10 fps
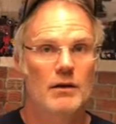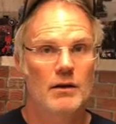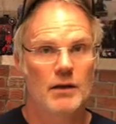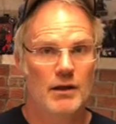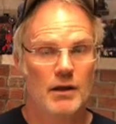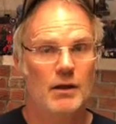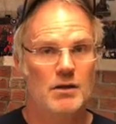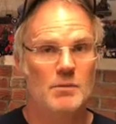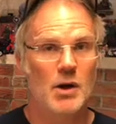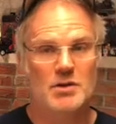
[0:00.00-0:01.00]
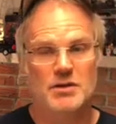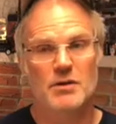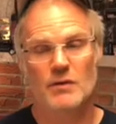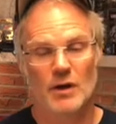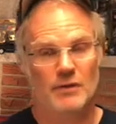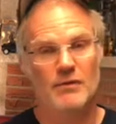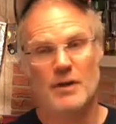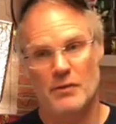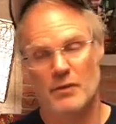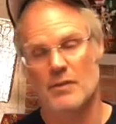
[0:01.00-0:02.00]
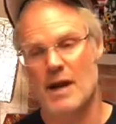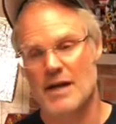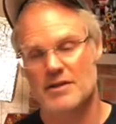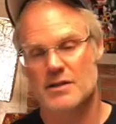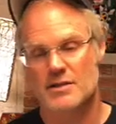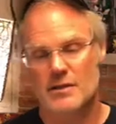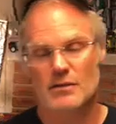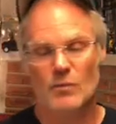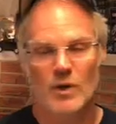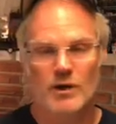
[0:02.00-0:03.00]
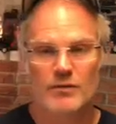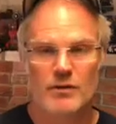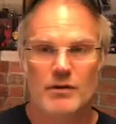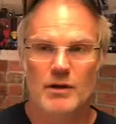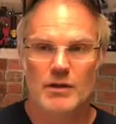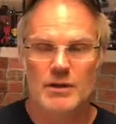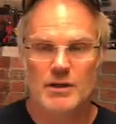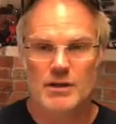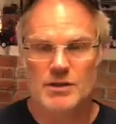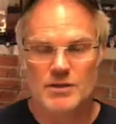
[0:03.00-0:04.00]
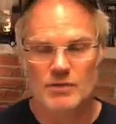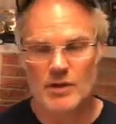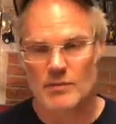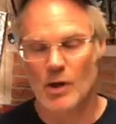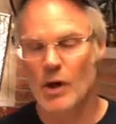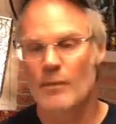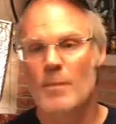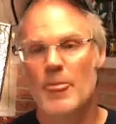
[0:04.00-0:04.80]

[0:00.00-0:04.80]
uh, onto Mars, and you've got to fight through the masses and whatever and, and, and destroy them all.